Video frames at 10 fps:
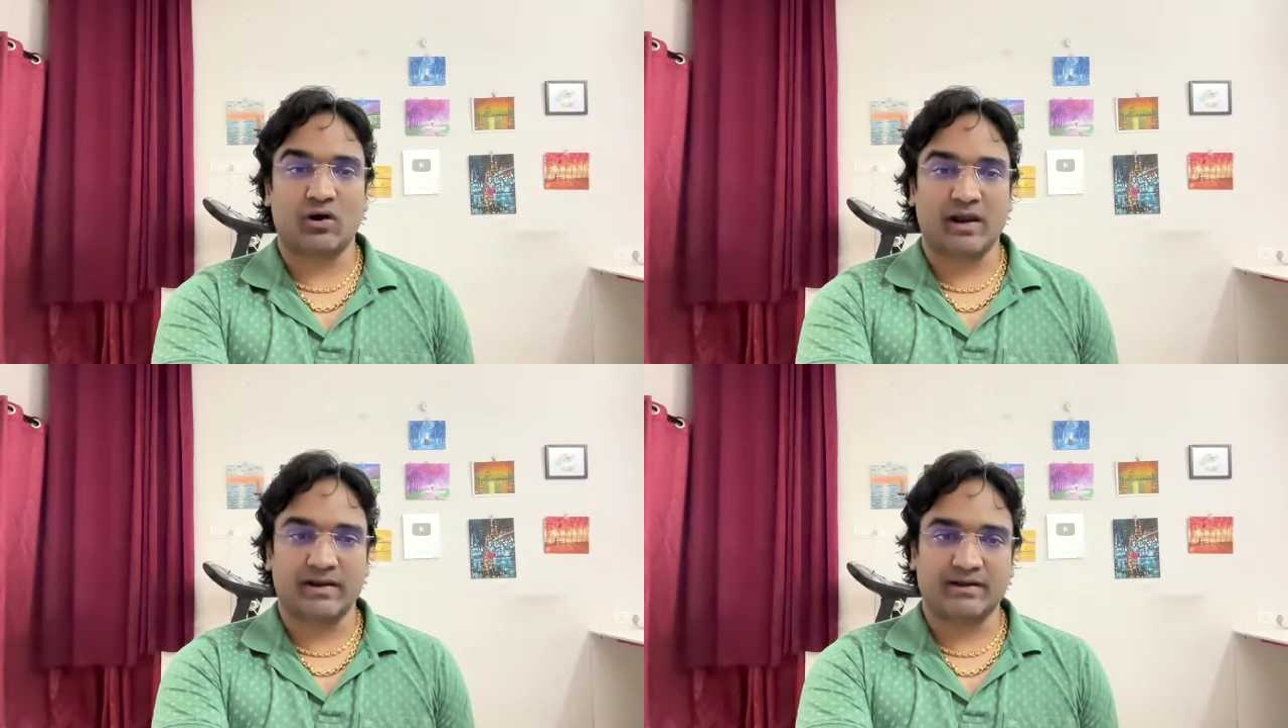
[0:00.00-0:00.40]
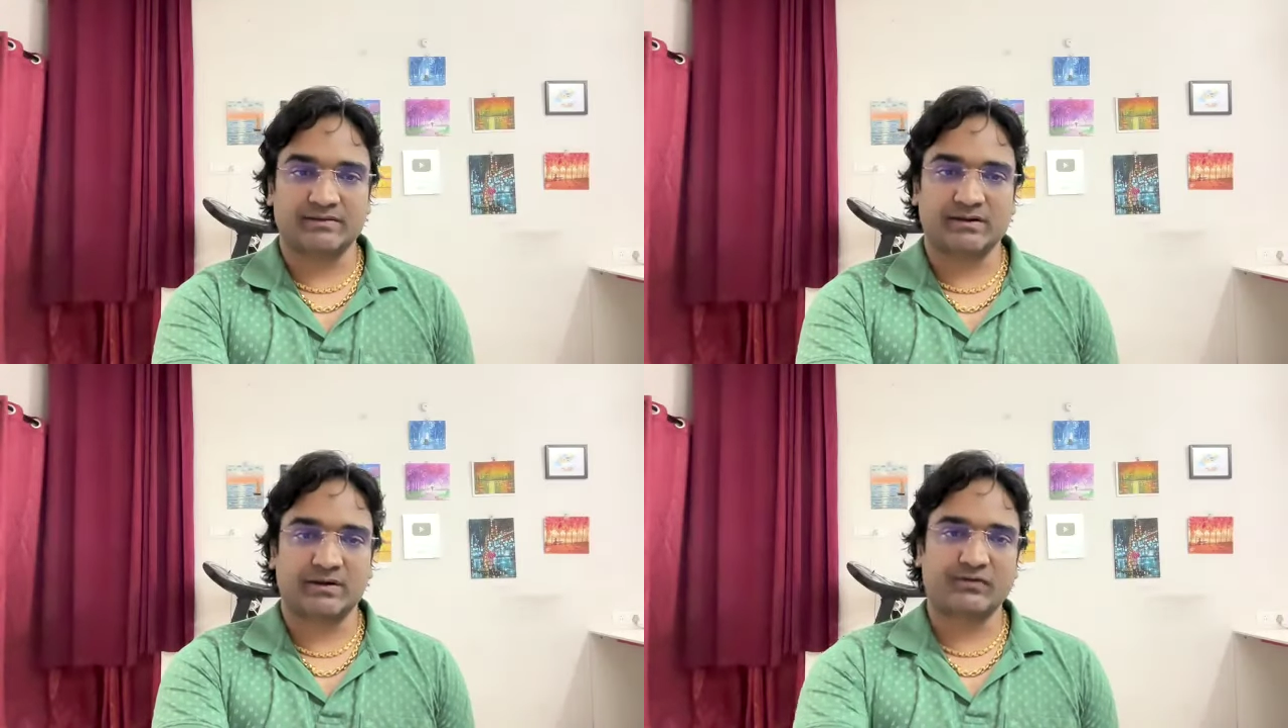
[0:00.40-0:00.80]
online
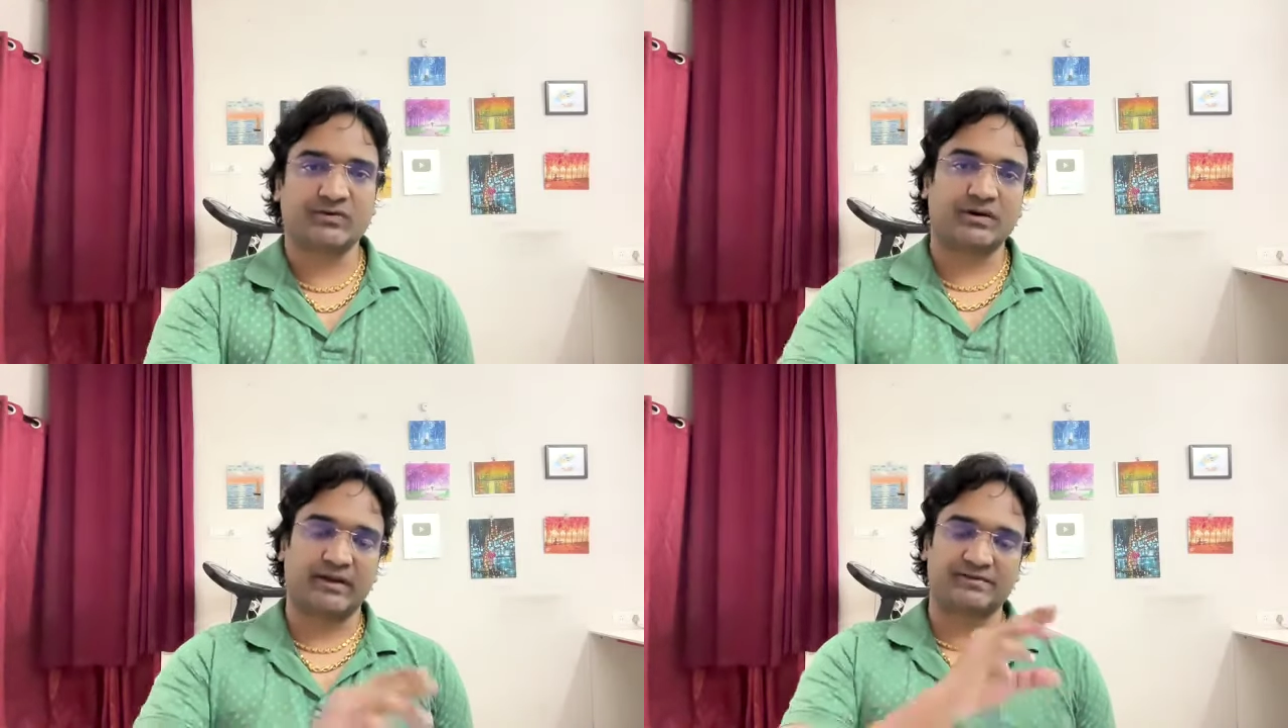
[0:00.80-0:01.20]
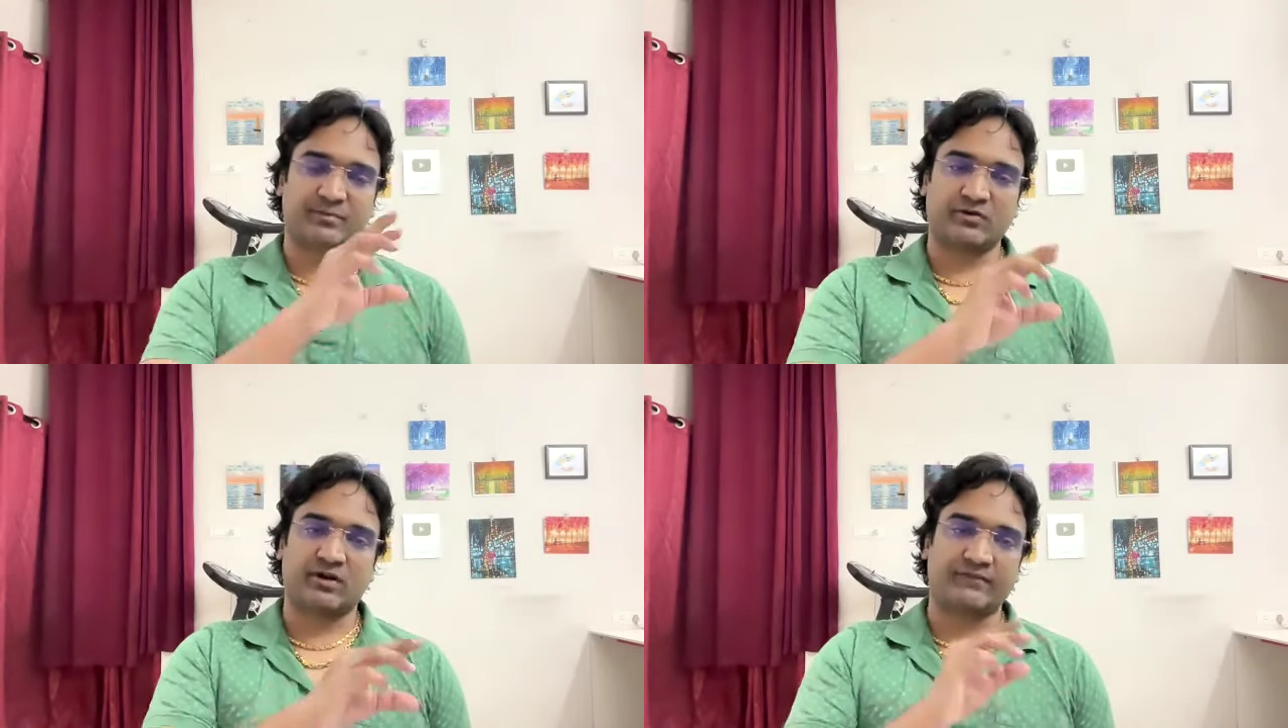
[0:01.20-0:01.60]
consultation as
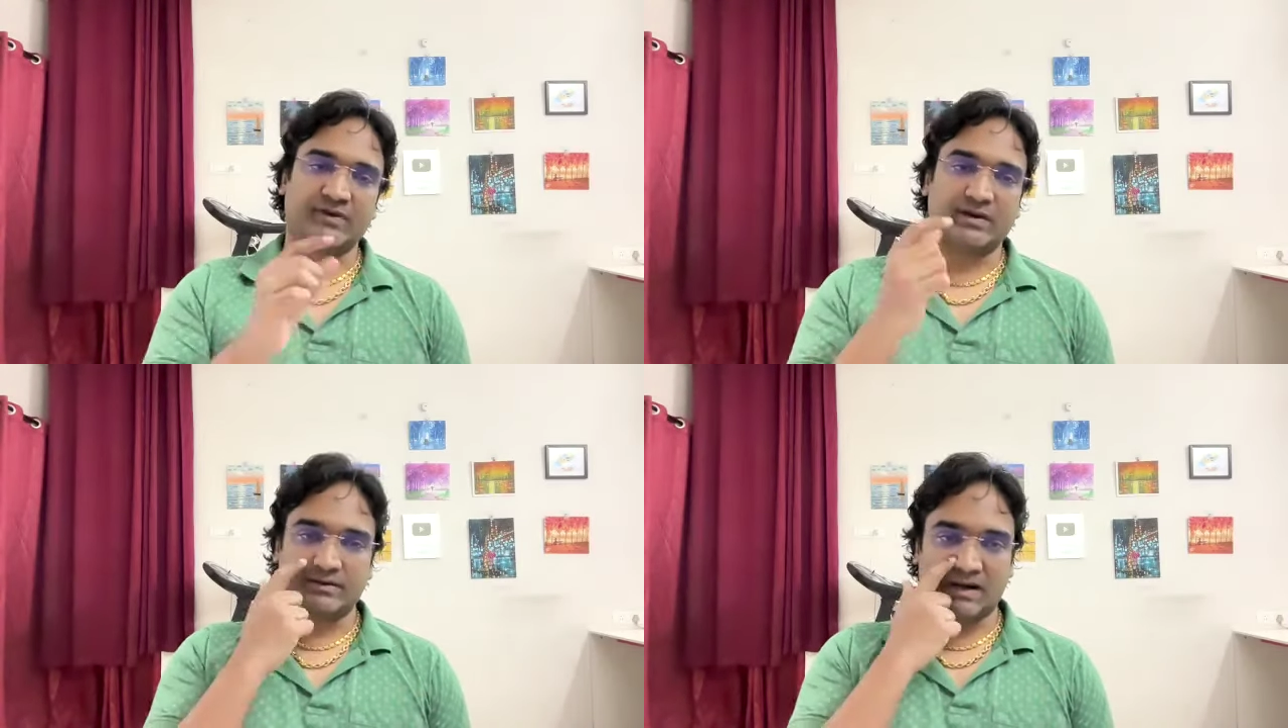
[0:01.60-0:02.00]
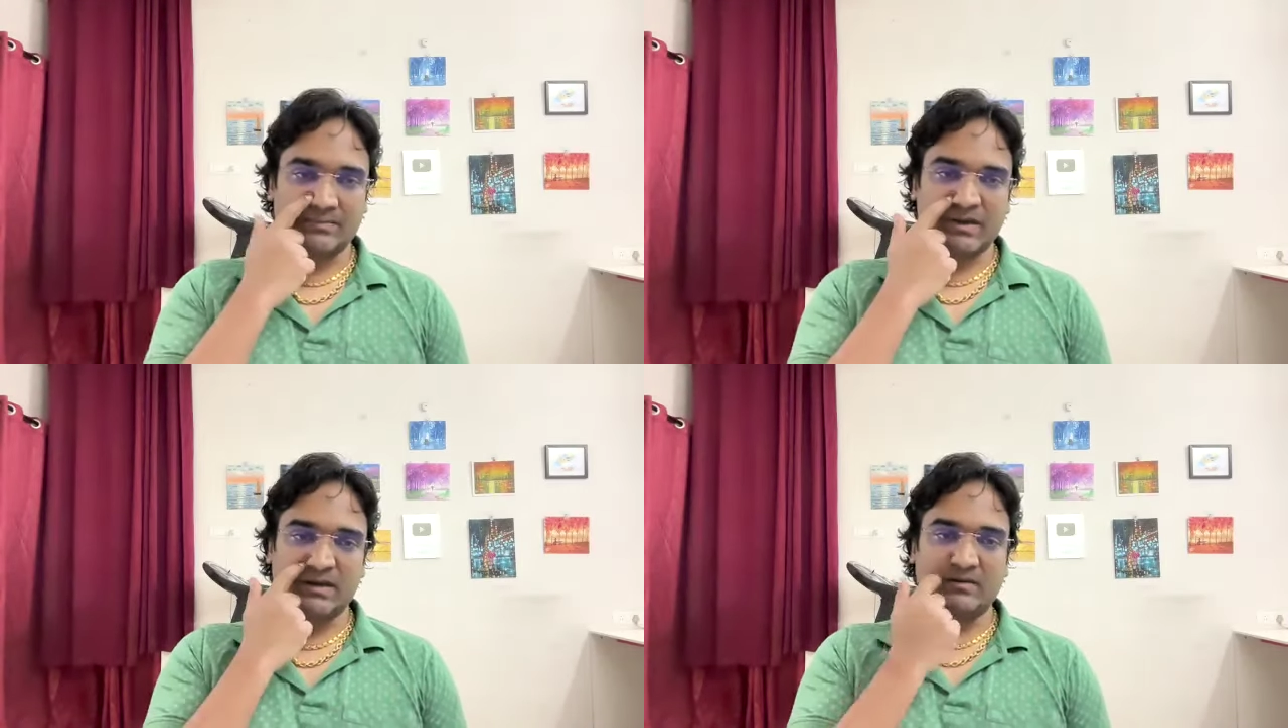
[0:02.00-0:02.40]
per your convenient
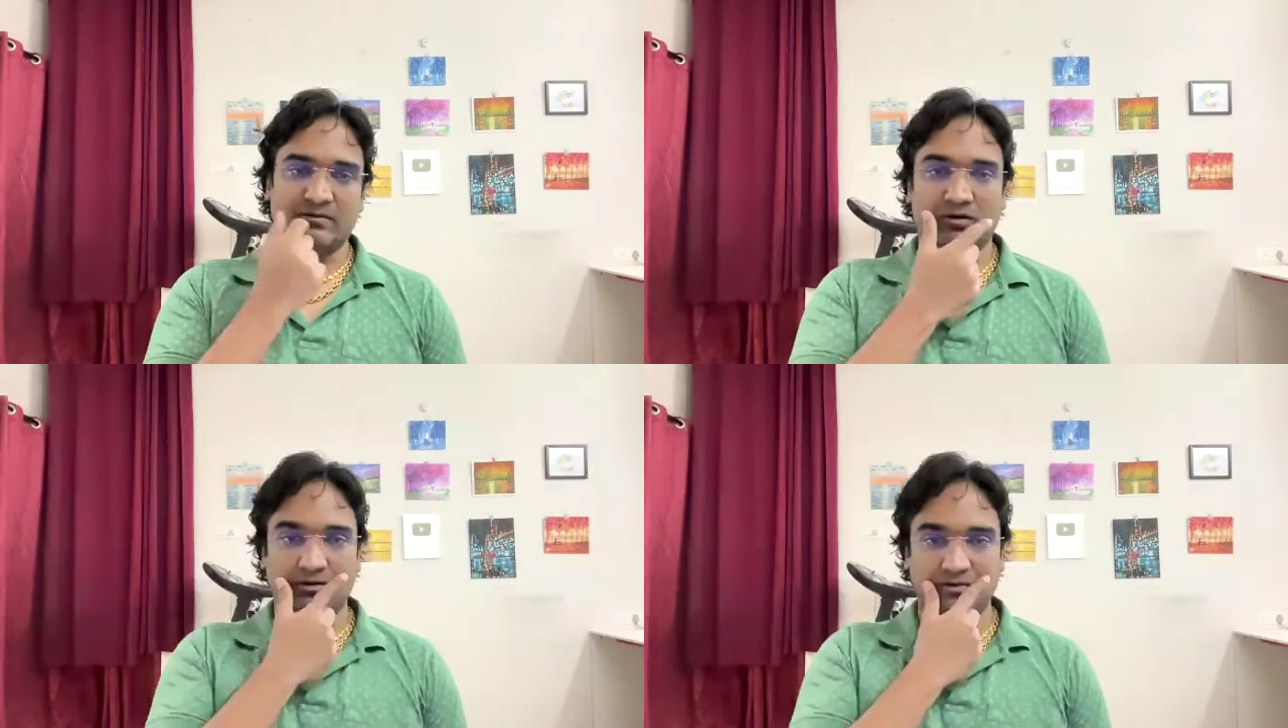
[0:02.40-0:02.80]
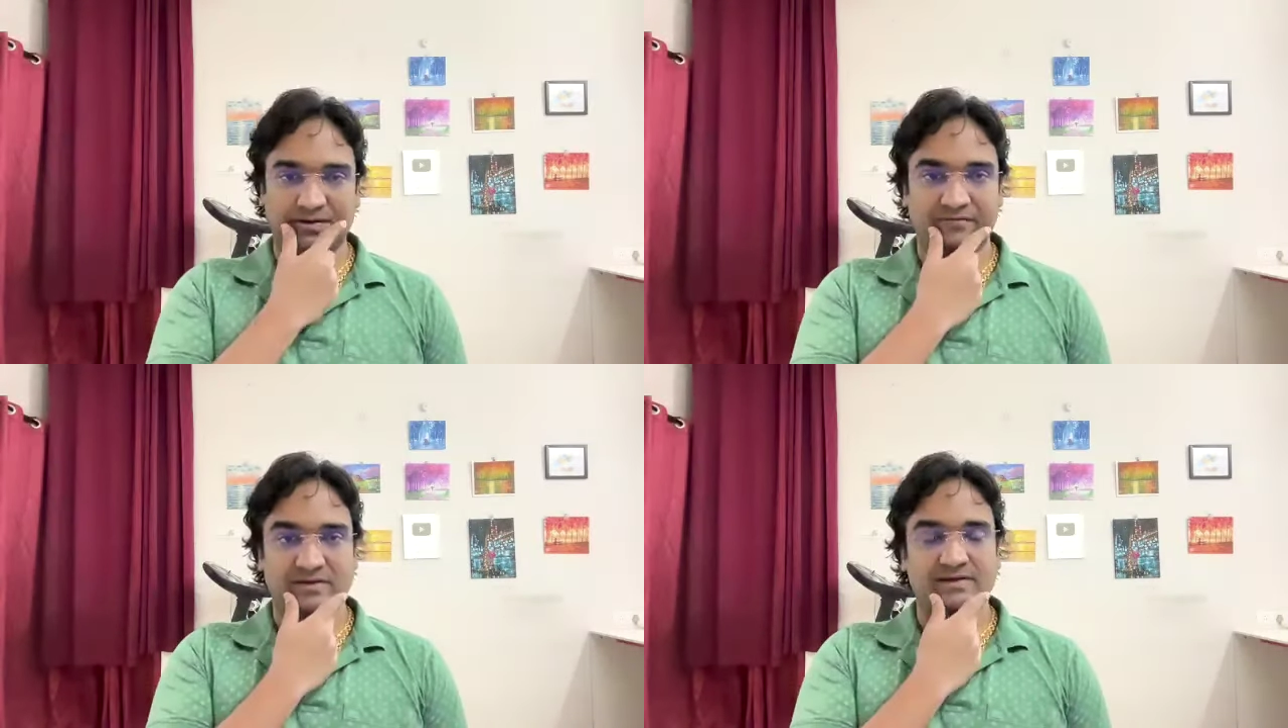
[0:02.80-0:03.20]
timing, on
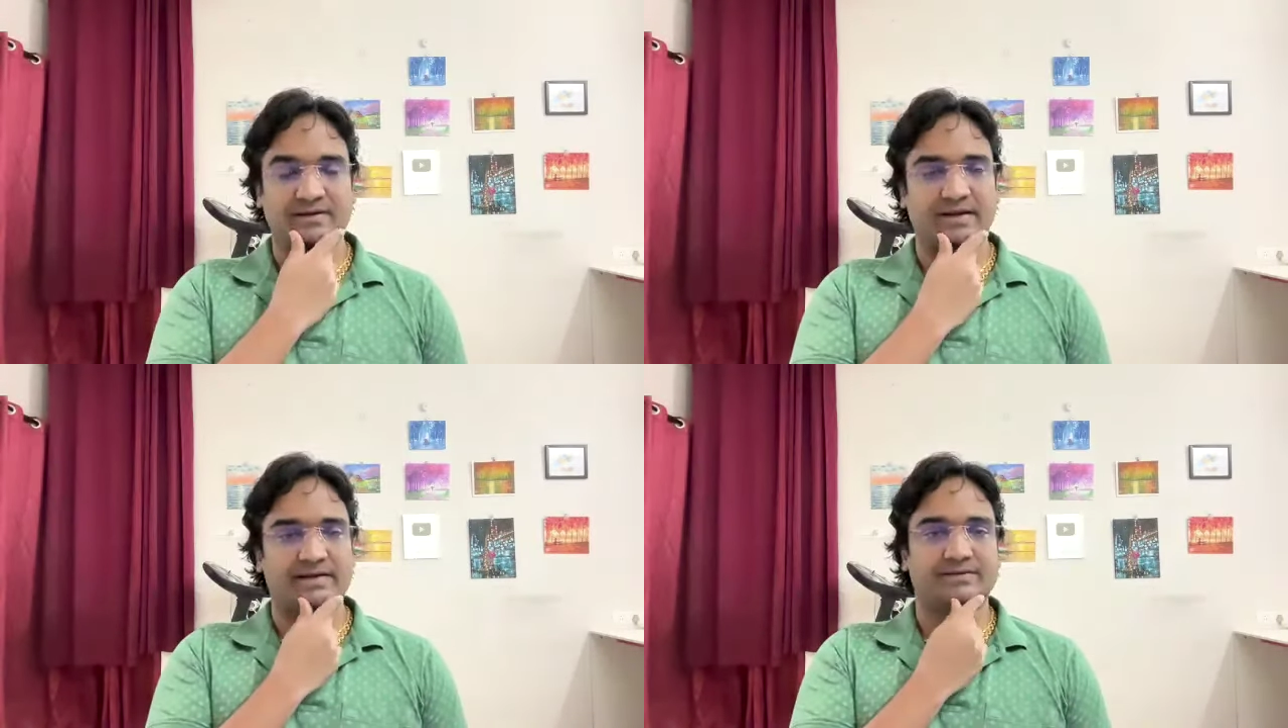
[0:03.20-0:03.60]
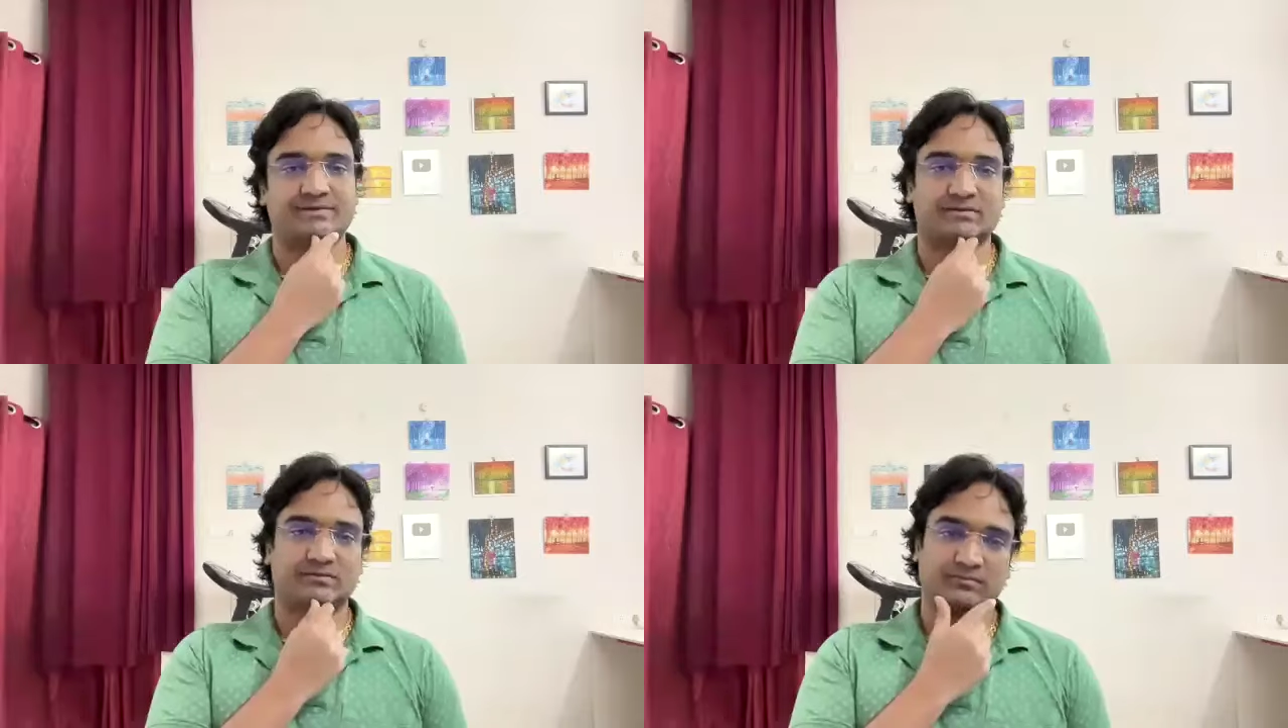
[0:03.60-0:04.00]
convenient
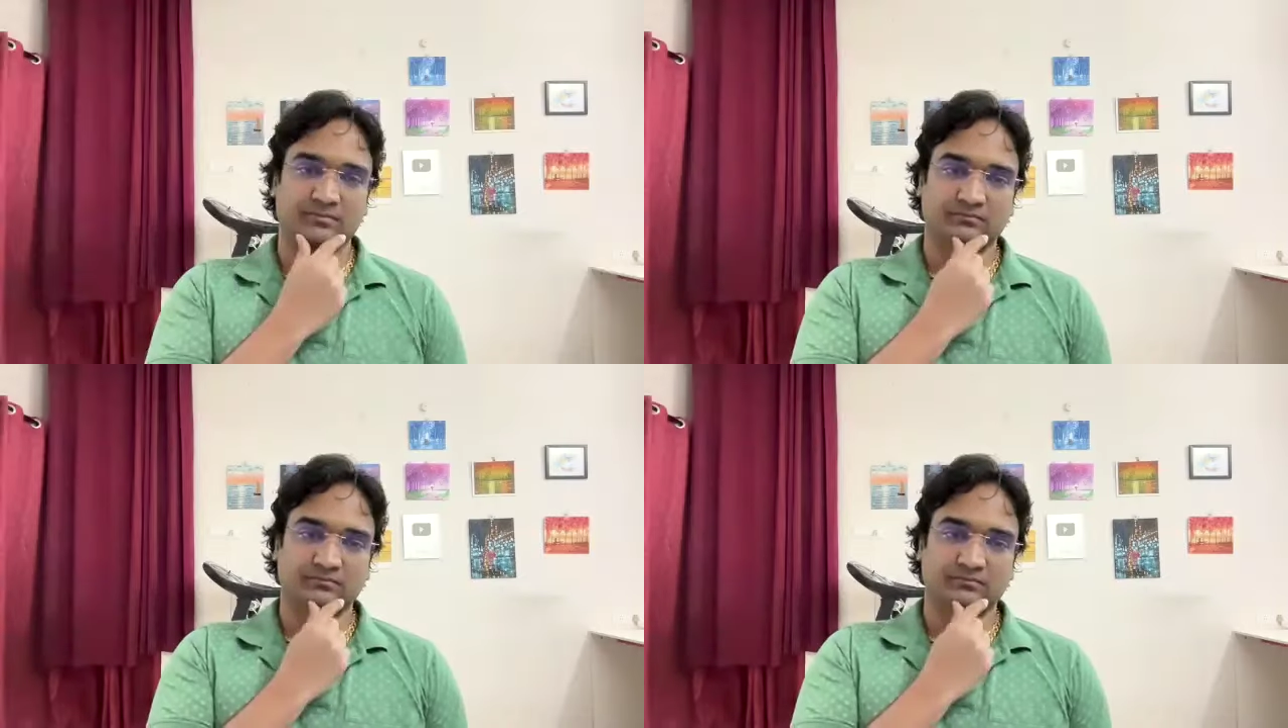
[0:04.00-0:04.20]
days,